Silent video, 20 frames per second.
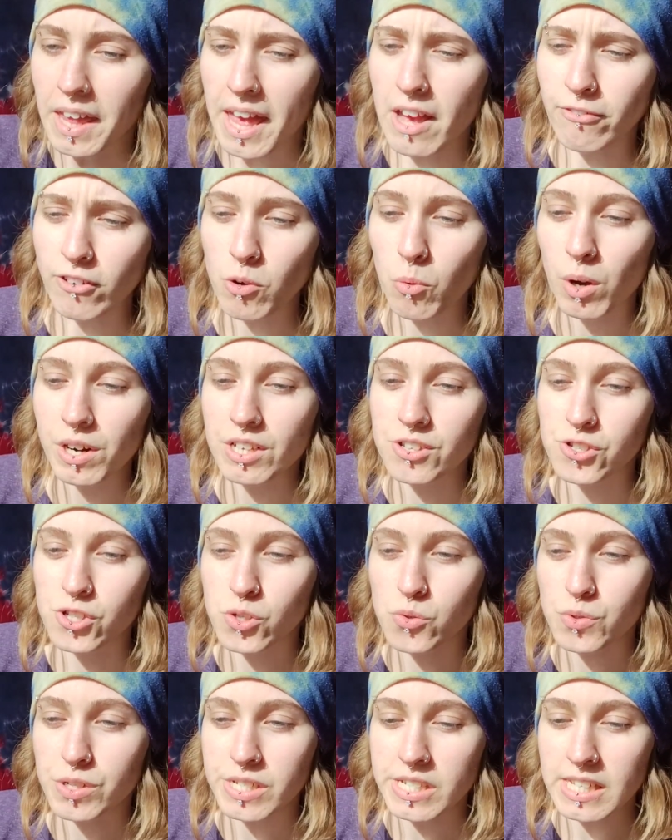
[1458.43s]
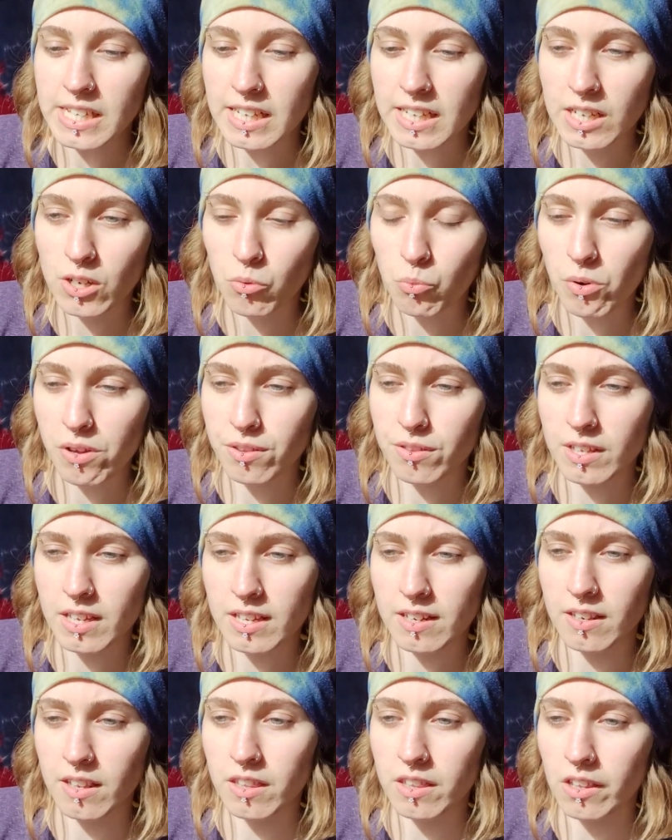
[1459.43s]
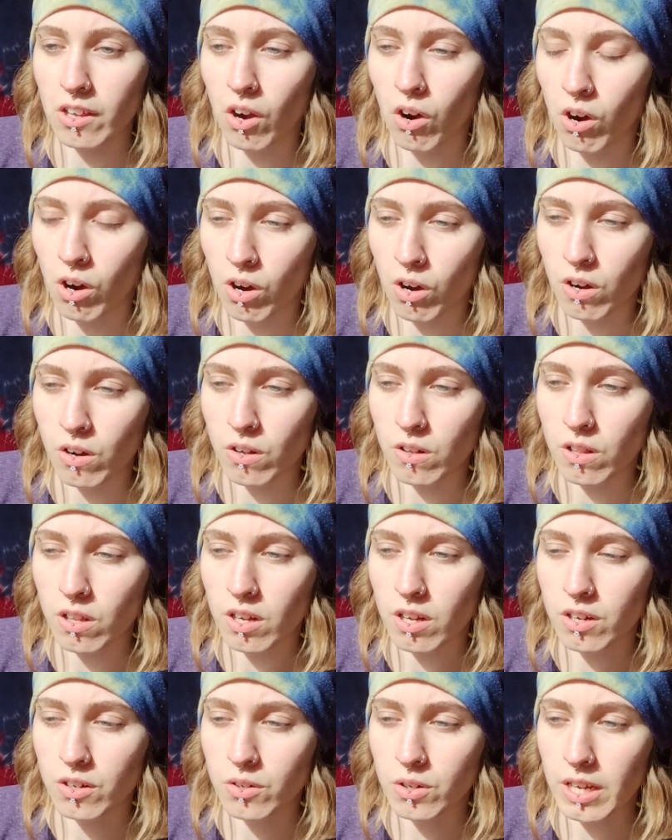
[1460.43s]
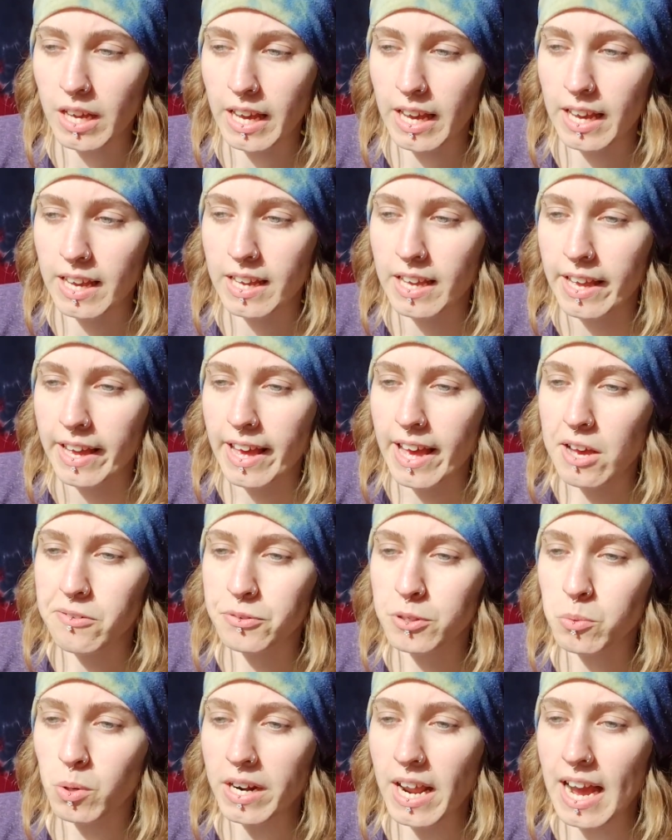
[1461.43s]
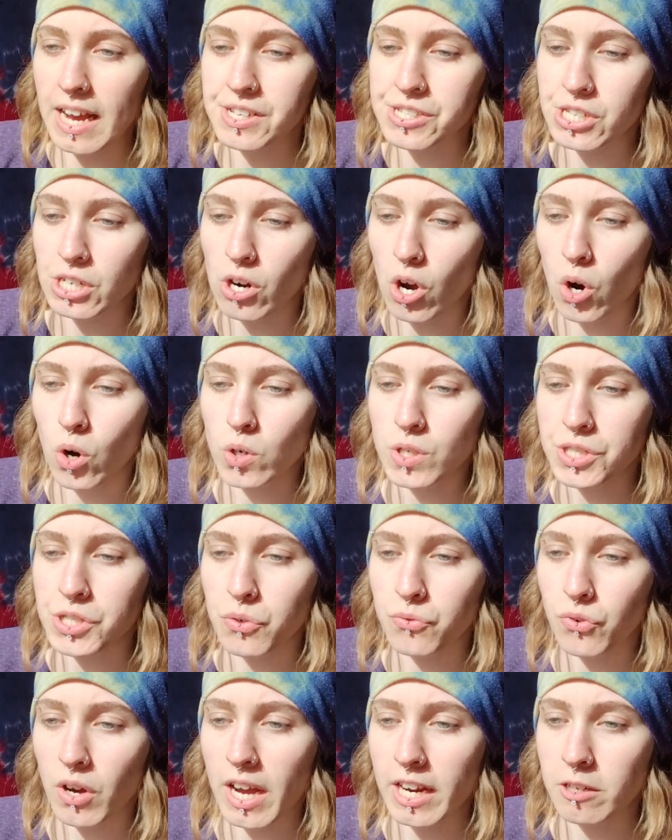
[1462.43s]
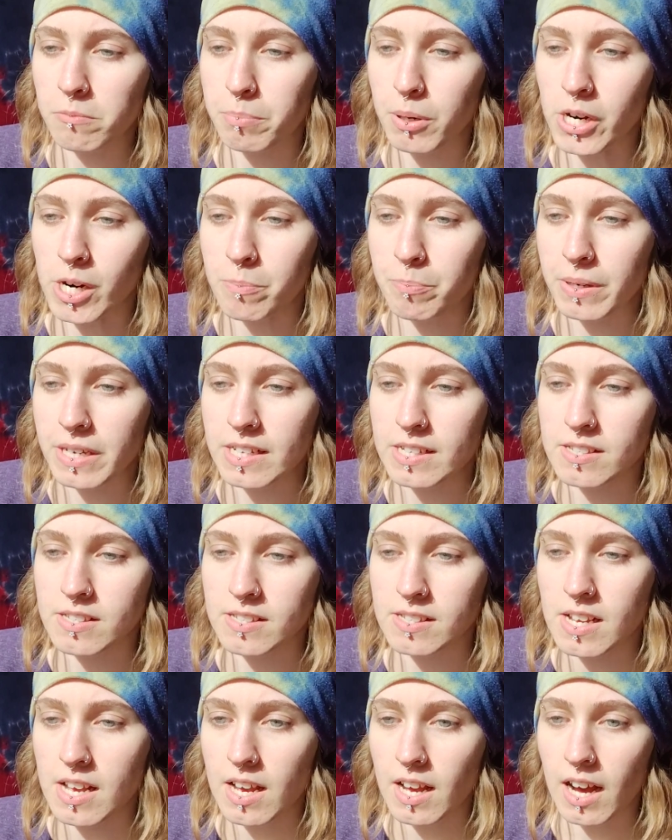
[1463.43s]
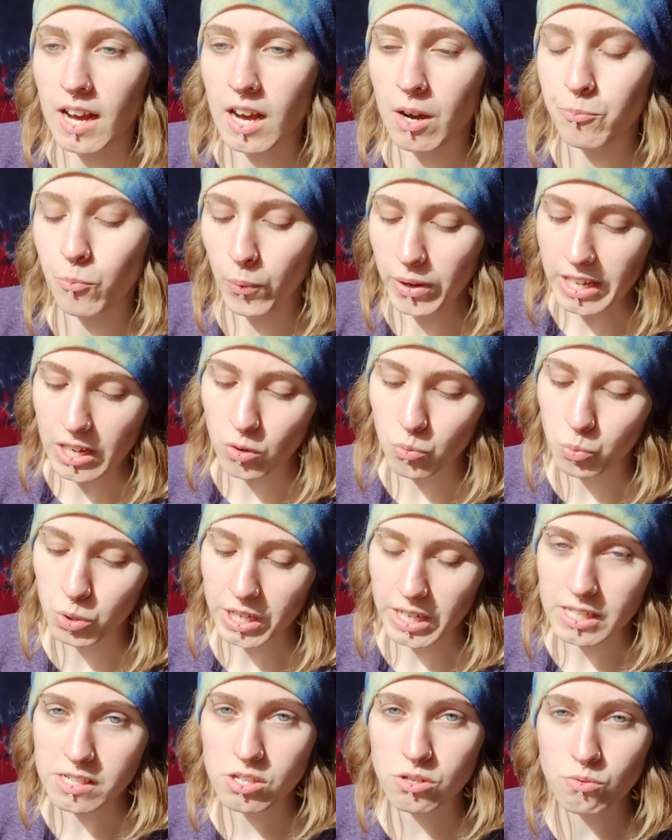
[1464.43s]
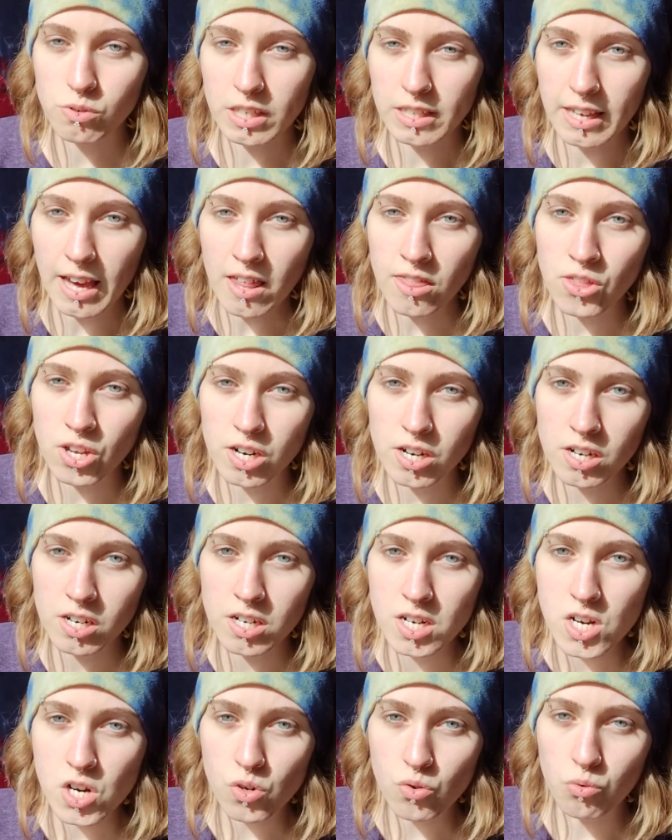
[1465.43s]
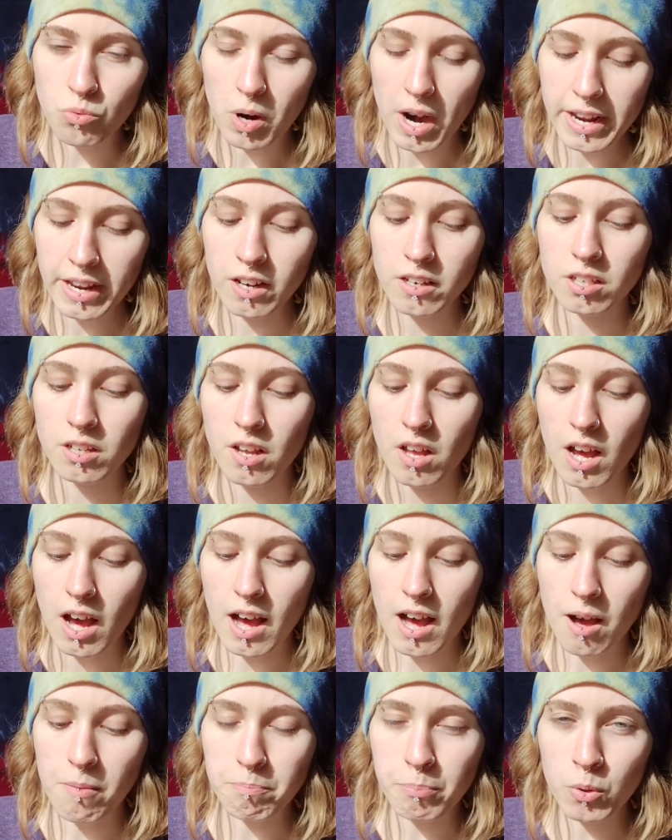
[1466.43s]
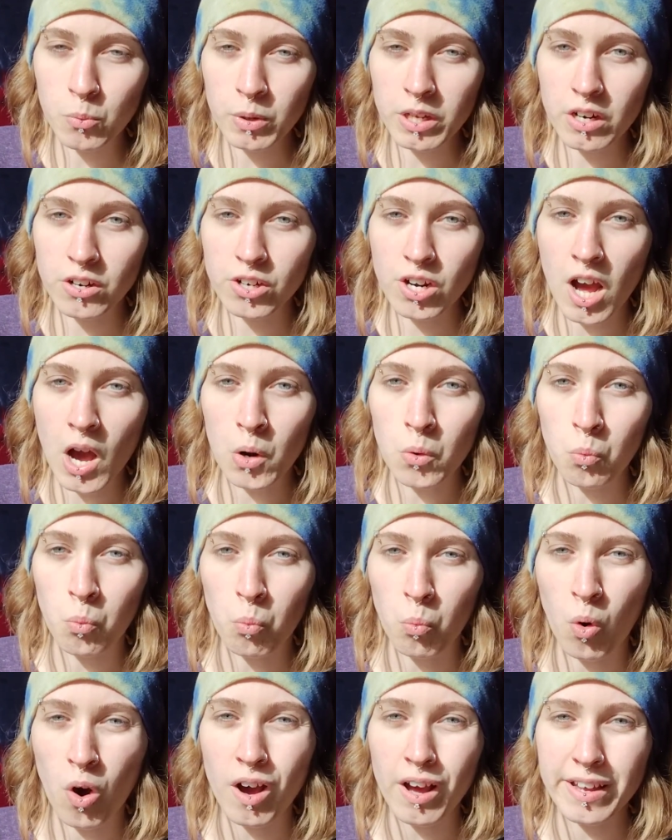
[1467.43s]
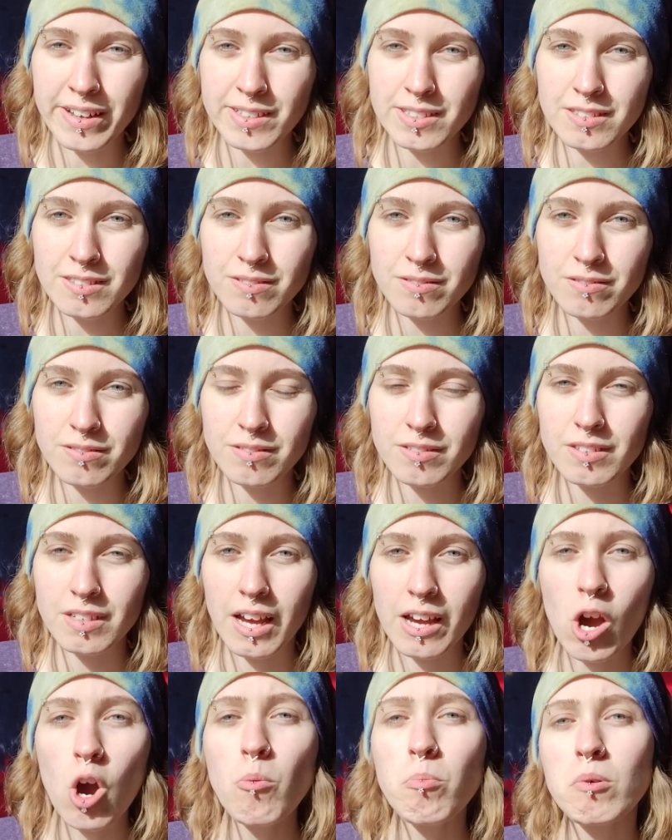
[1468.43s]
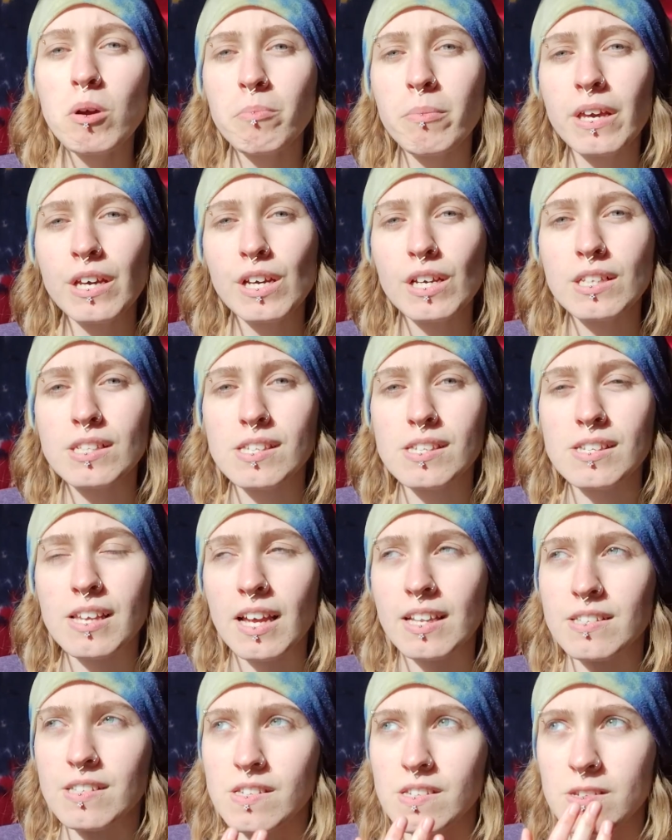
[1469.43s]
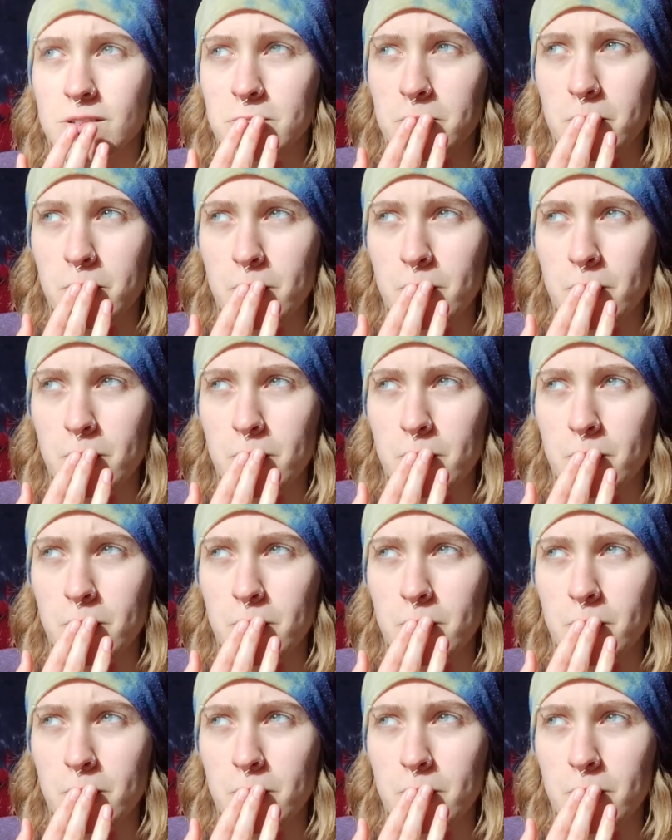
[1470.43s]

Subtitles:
Everyone is unique within the all, okay? Everyone has their own divine purpose. We can work together, right? But we are not one. I hope I'm making sense.